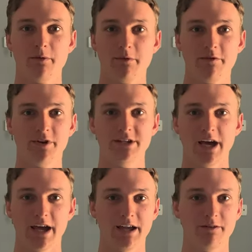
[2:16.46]

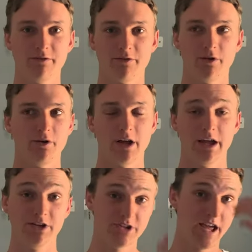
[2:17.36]
for
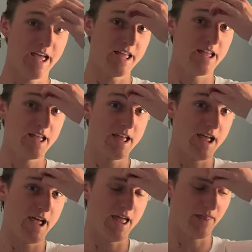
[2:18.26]
each day.
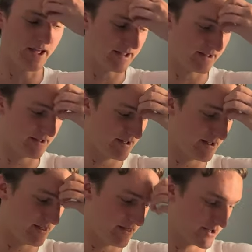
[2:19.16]
And like
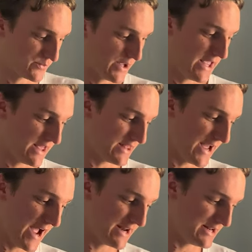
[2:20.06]
this week here that I
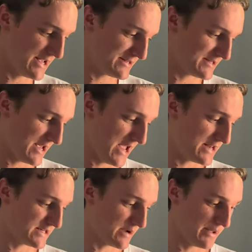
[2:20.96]
had, it's
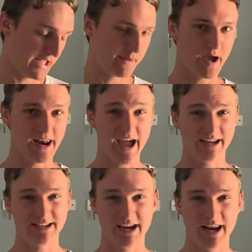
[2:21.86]
ended up being about
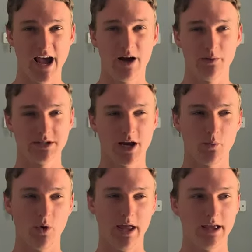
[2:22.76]
18 hours that
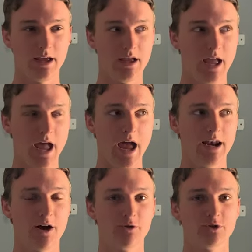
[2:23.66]
week. And
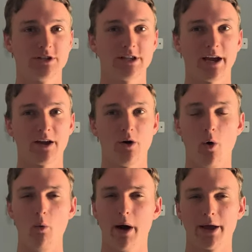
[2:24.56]
I was just like,
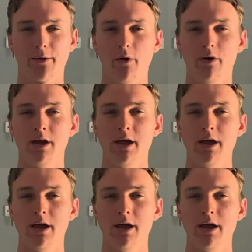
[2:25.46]
oh my God,